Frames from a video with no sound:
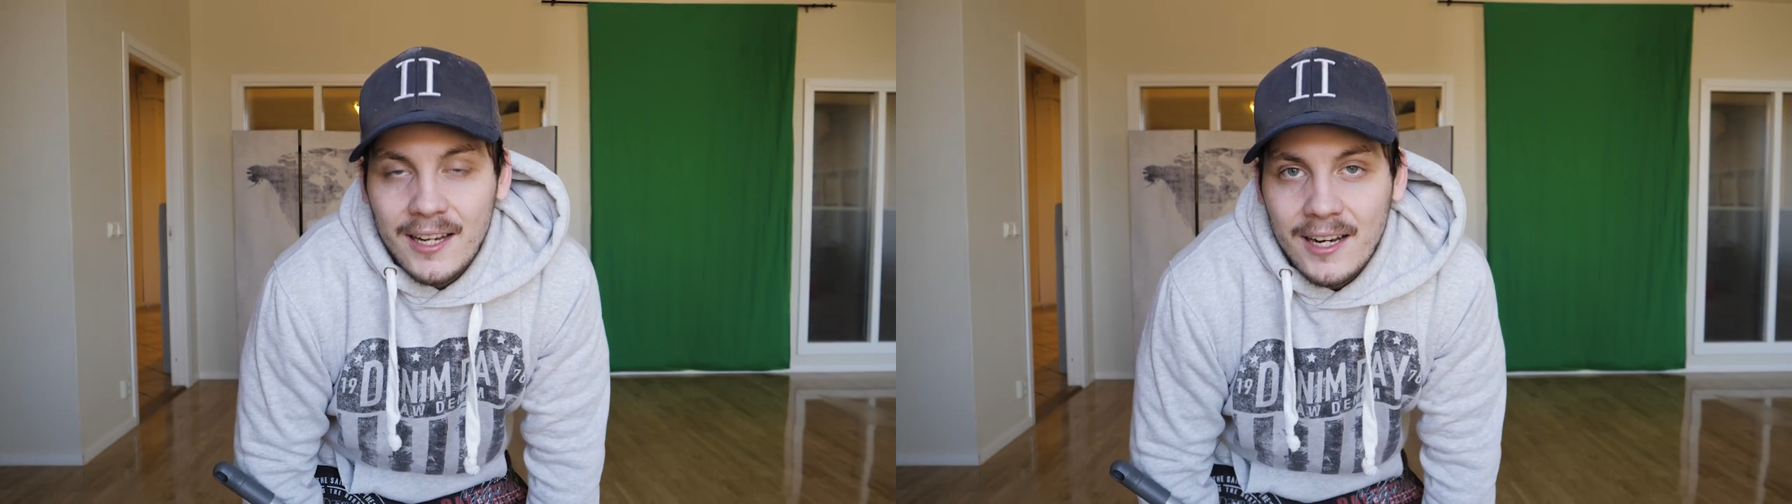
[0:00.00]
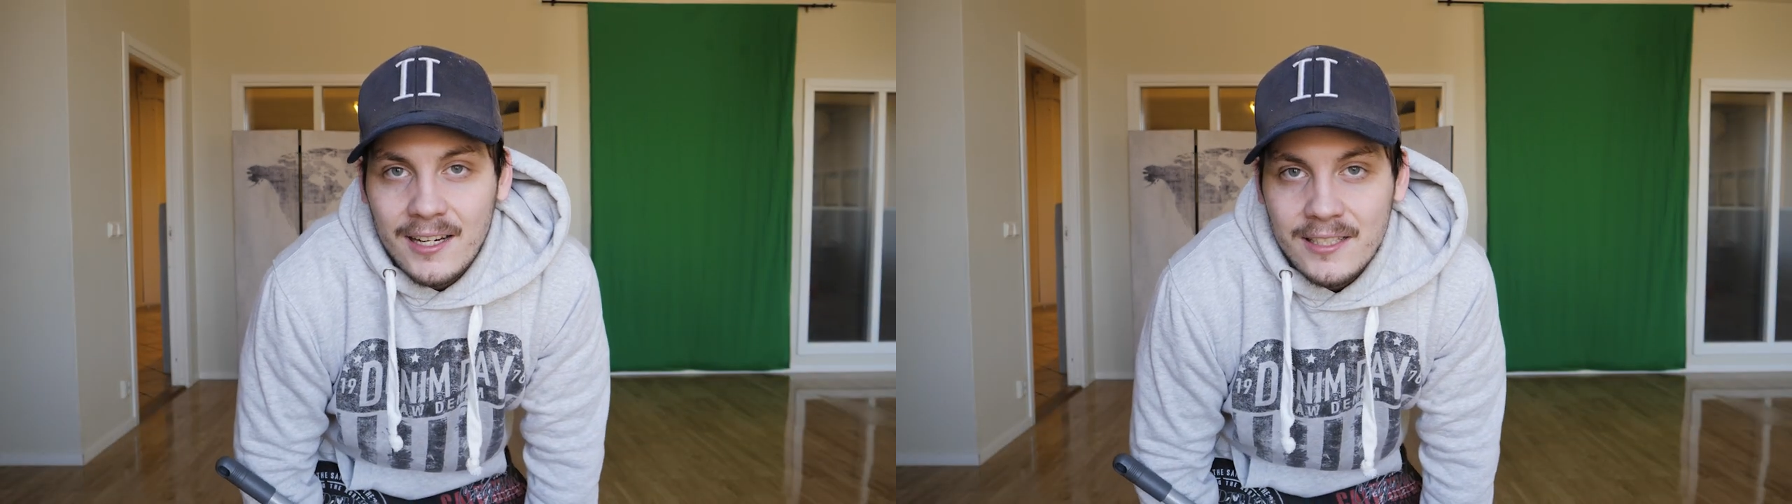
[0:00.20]

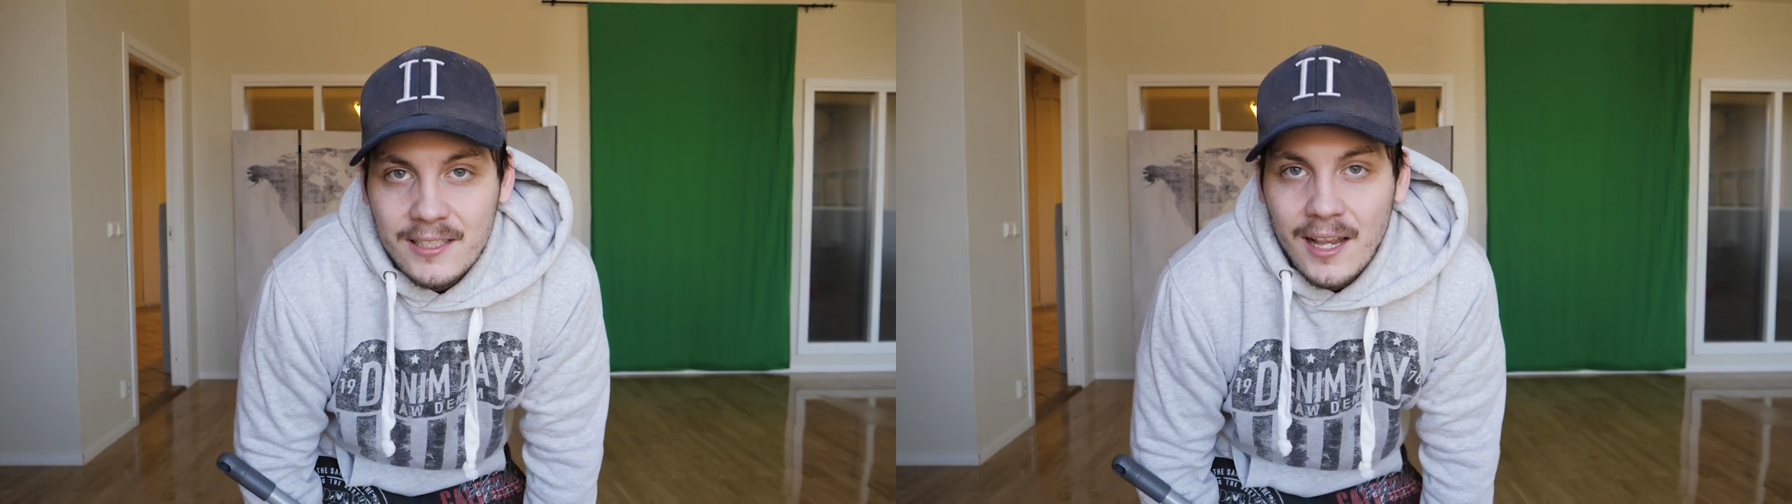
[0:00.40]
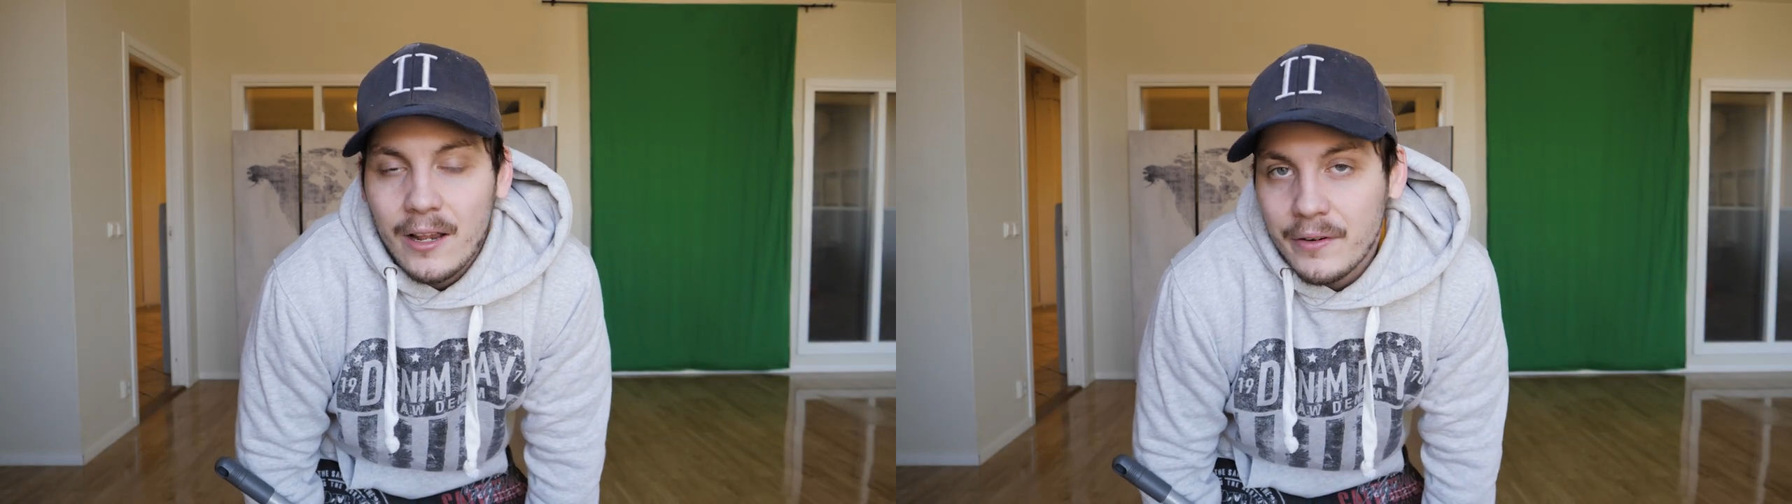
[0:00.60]
cost
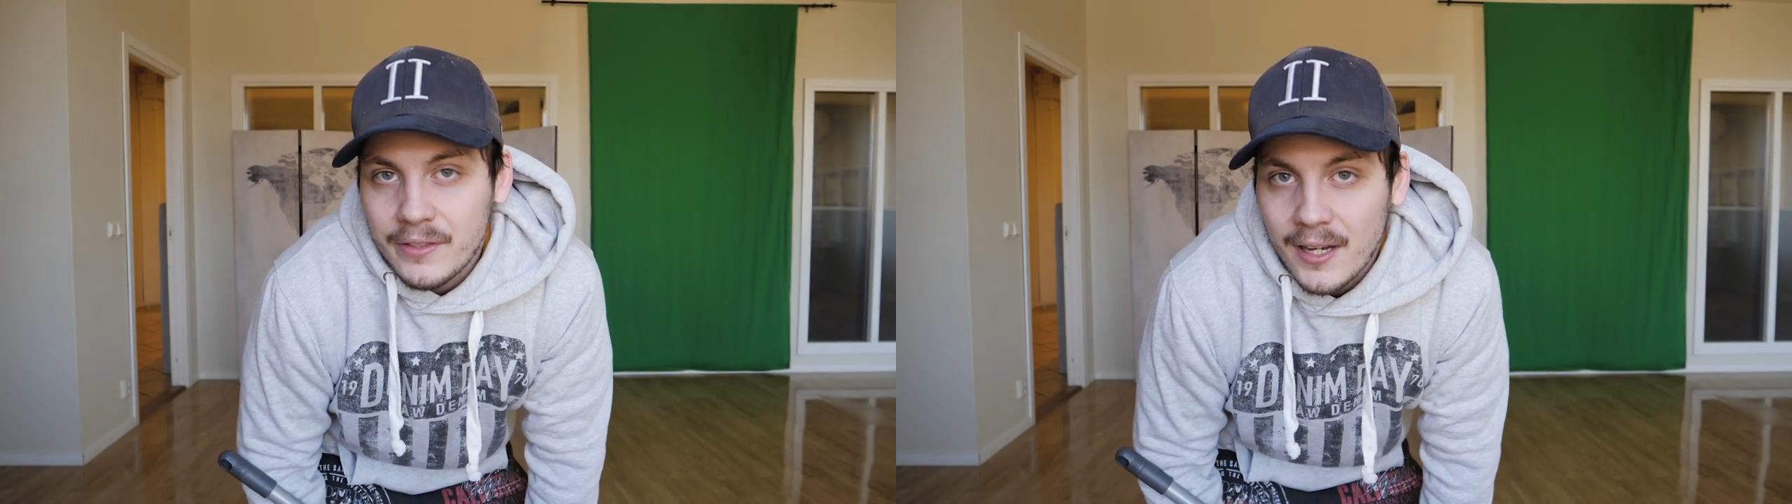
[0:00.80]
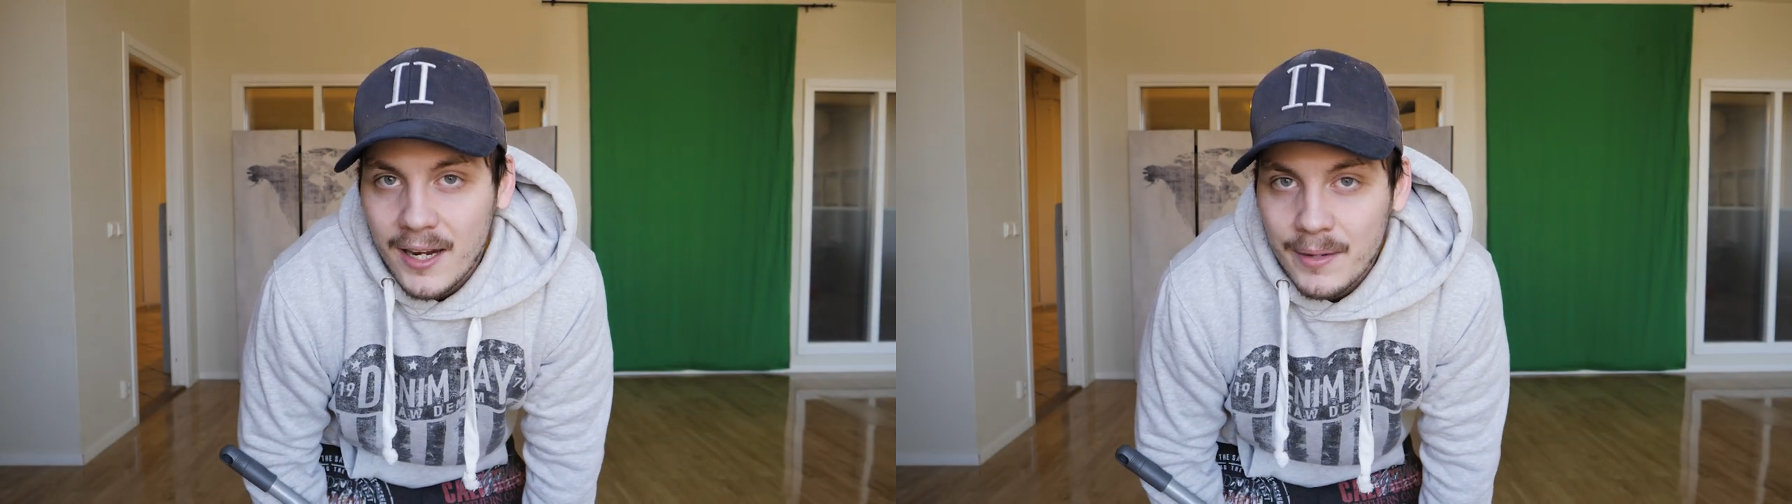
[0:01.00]
a lot of
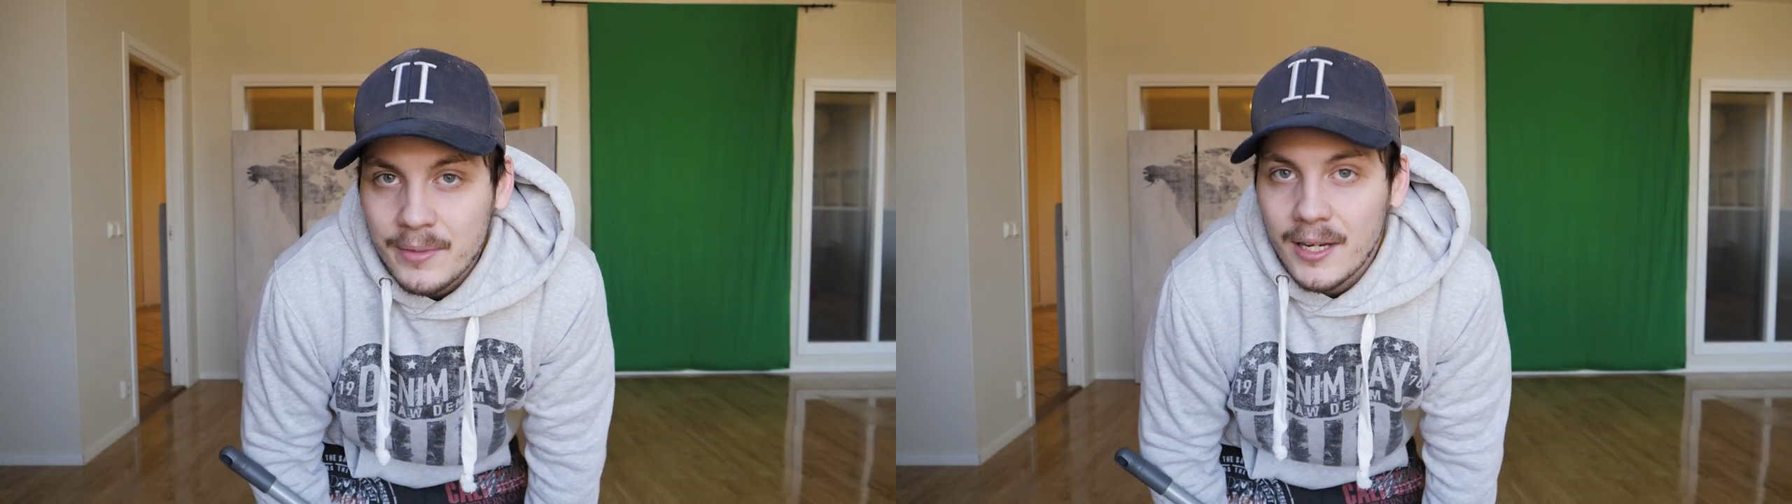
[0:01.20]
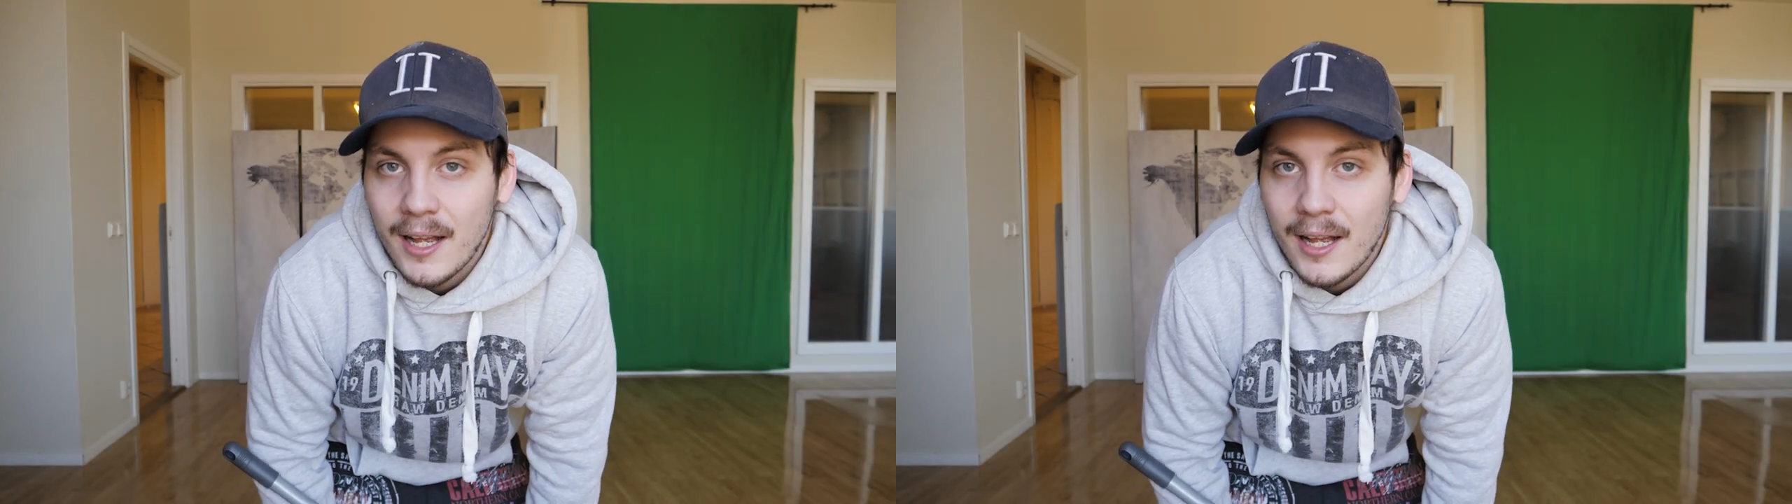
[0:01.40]
time,